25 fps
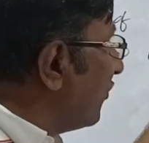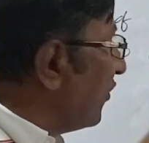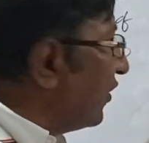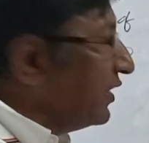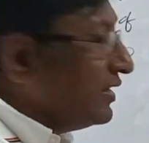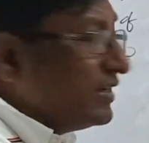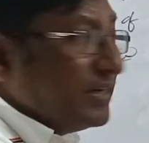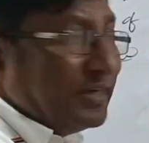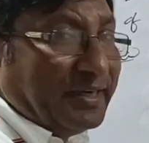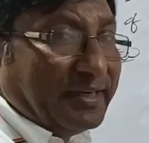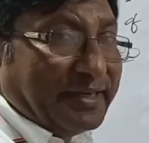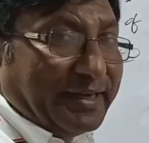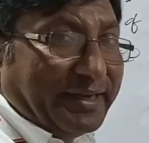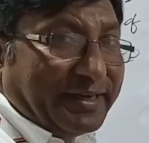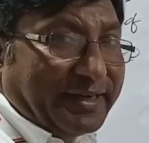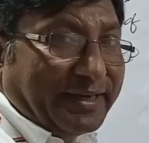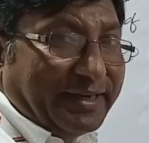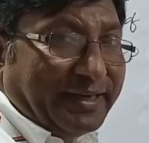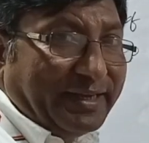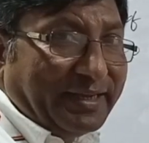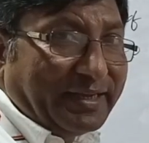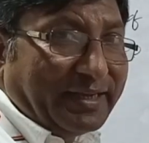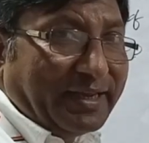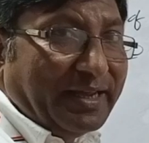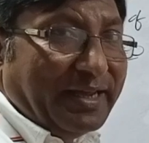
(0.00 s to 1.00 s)
what is
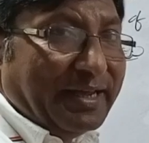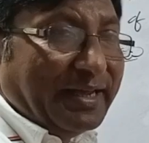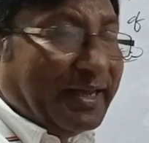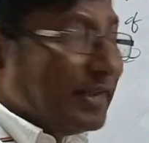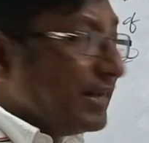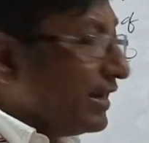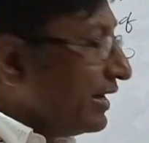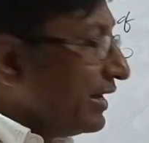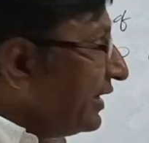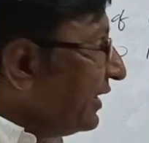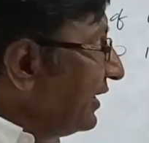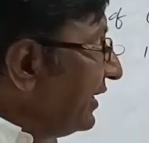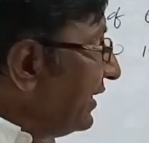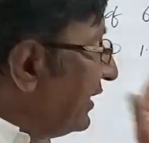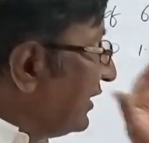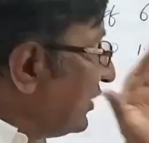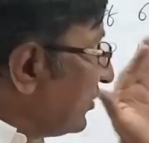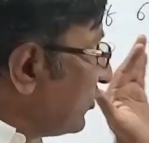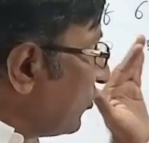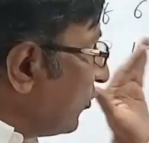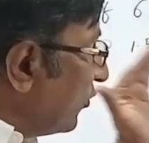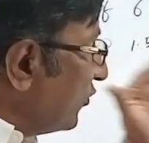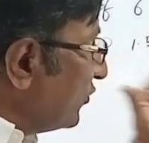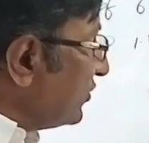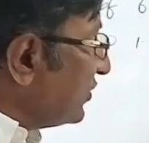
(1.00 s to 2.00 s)
technique?
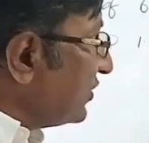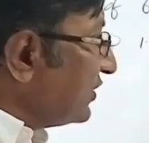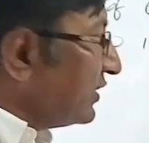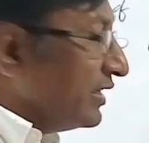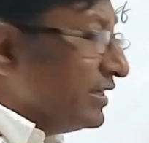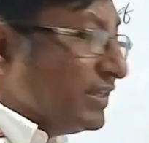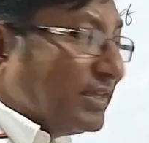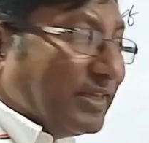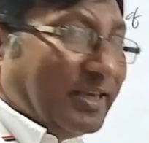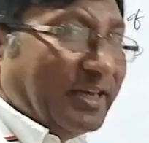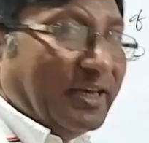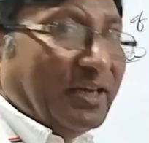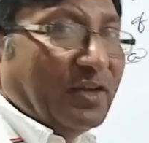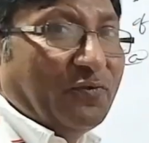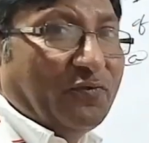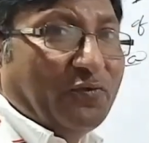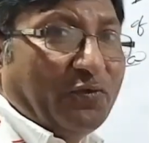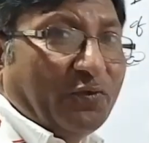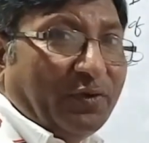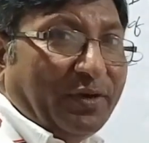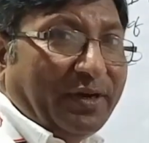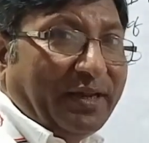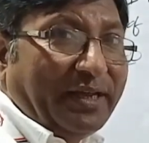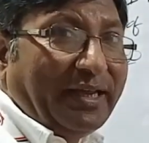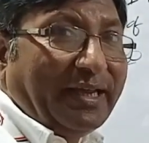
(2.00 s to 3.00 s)
Read question
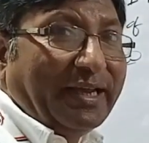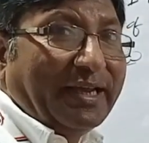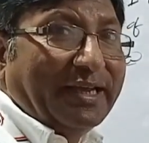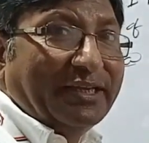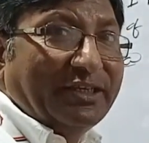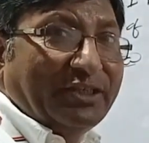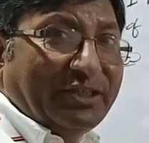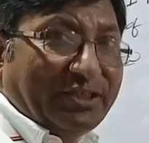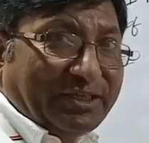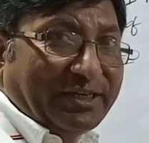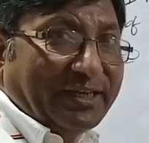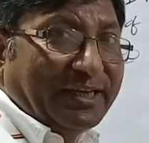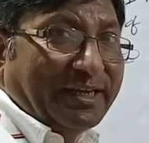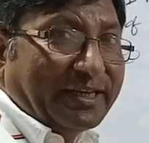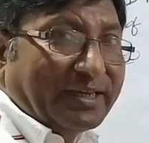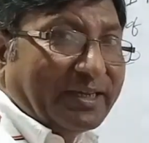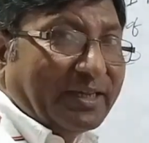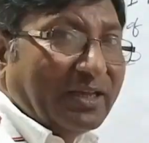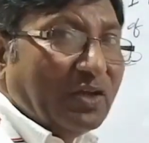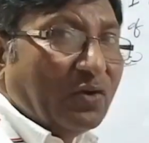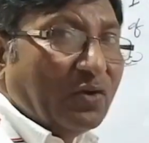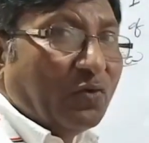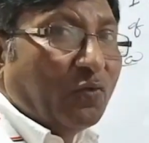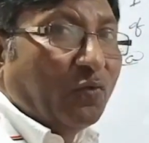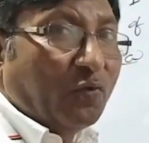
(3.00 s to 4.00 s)
carefully and
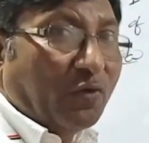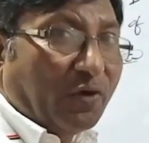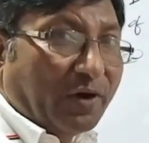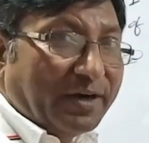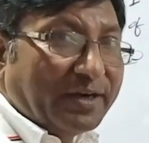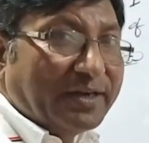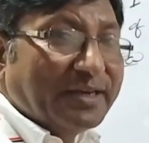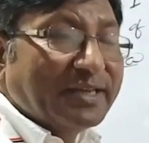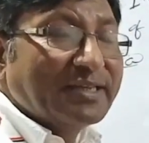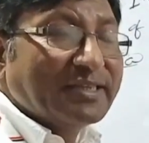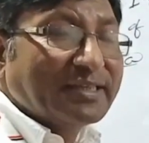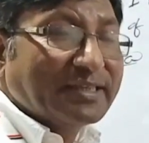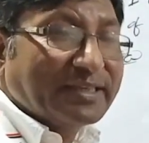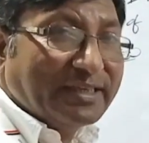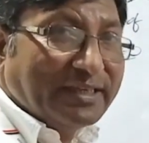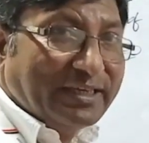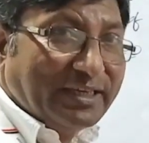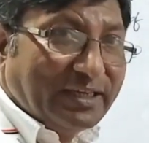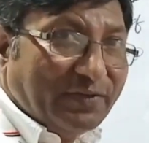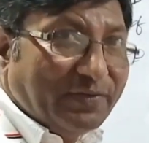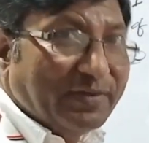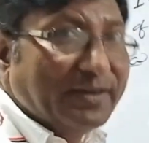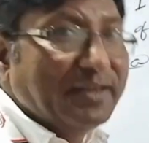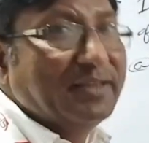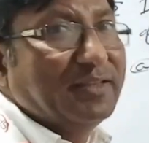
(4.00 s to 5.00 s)
check what is
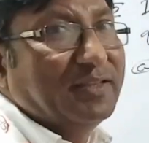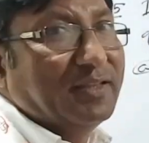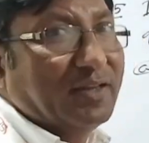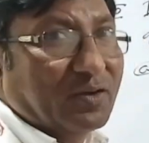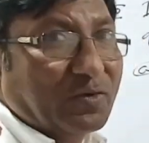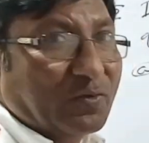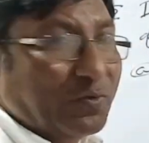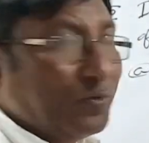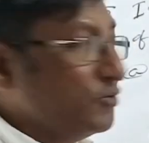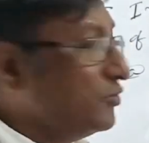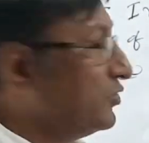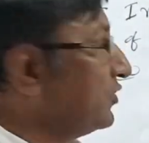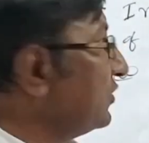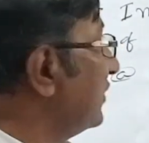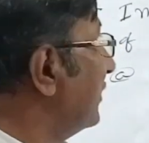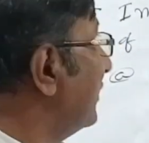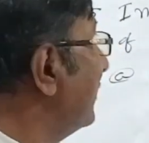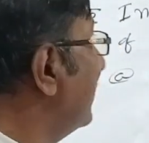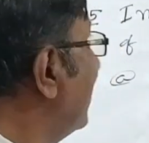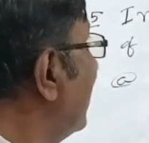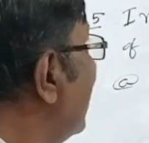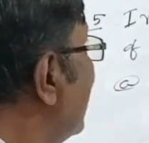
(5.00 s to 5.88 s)
given in the question.